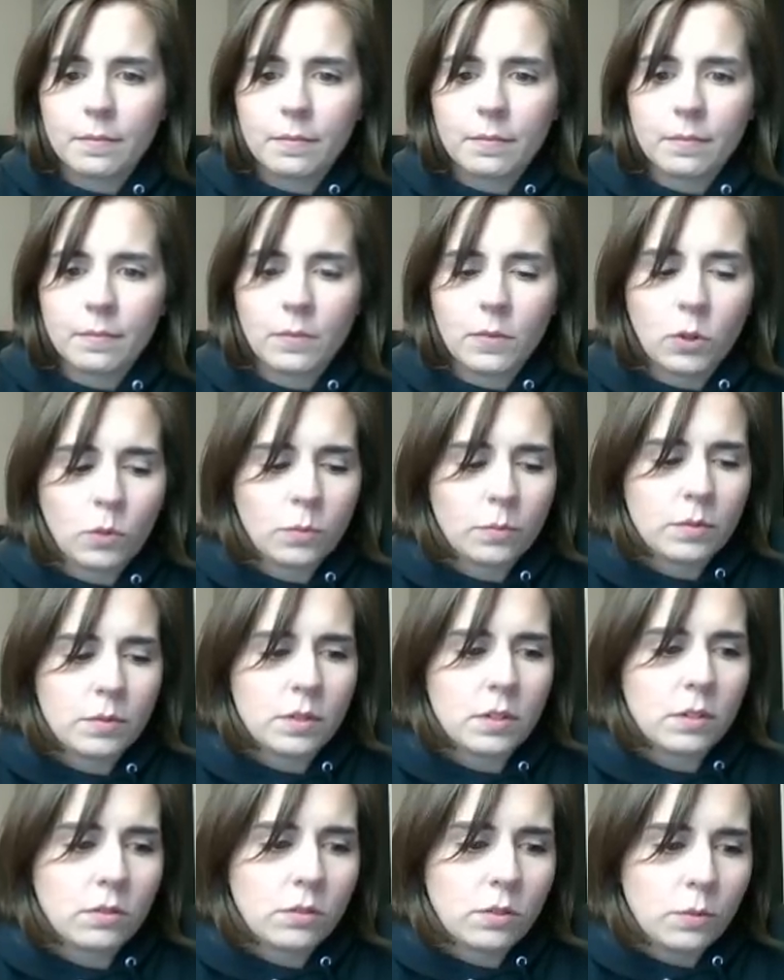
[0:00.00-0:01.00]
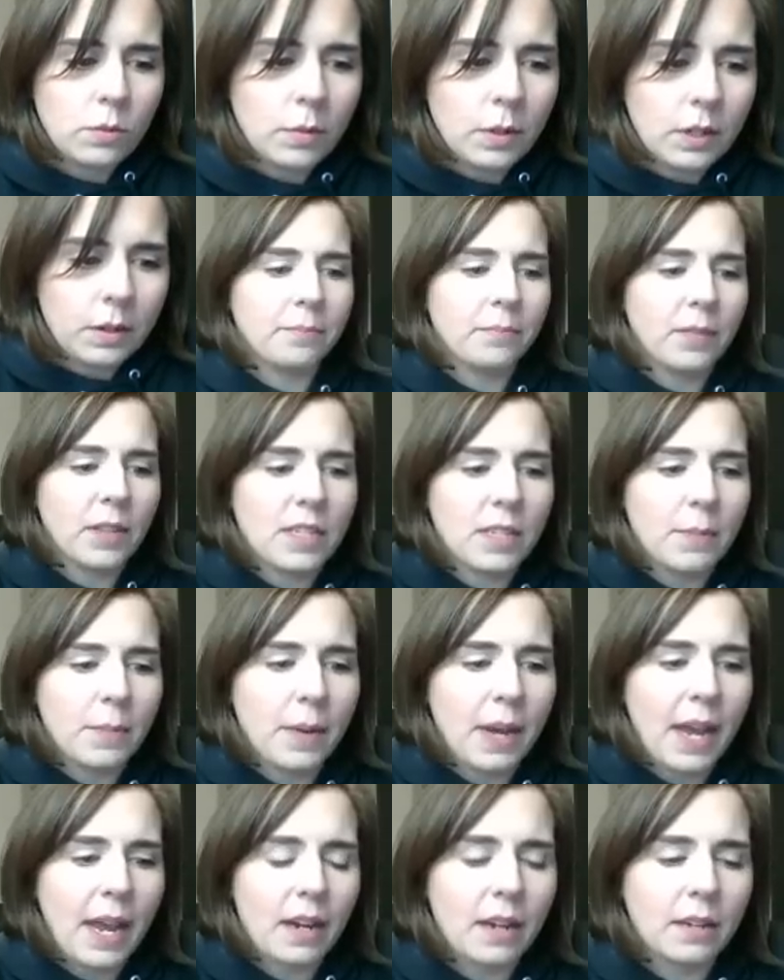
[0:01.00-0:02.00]
Nope, still too big. Is it
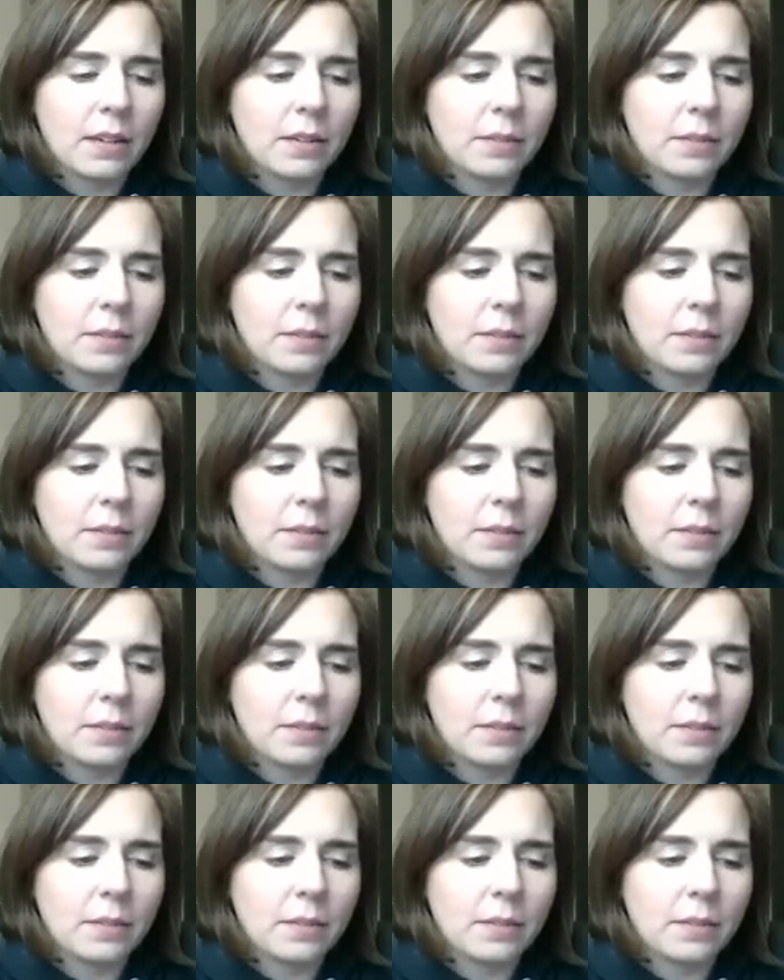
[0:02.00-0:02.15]
back?